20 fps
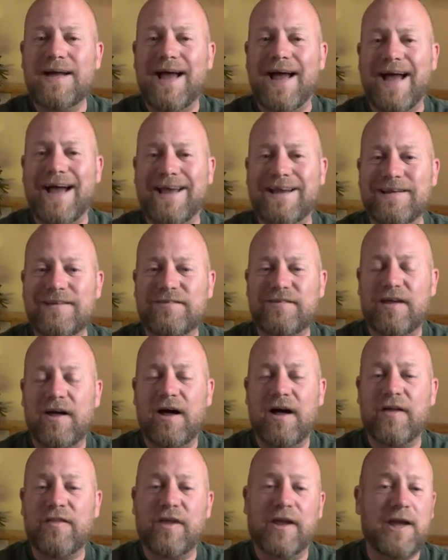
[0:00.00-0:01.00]
and
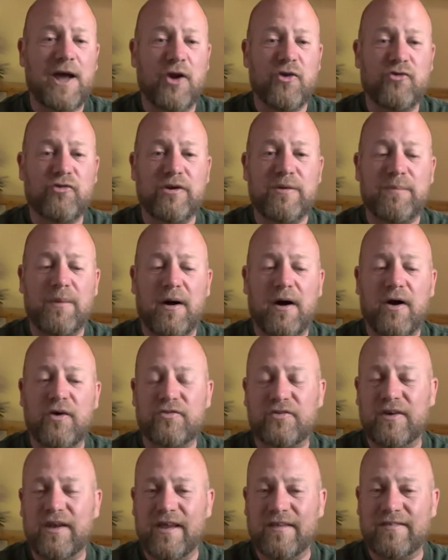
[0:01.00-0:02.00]
the Country
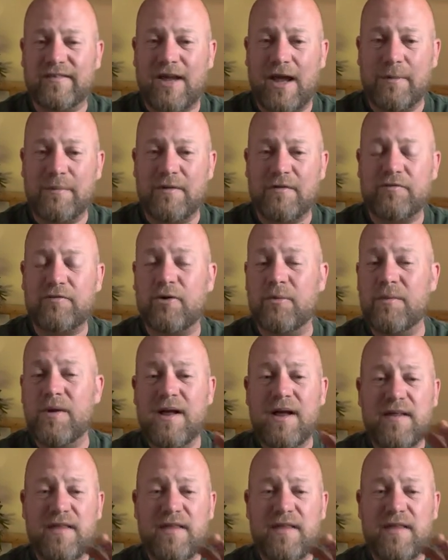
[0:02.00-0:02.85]
Parson is coming from.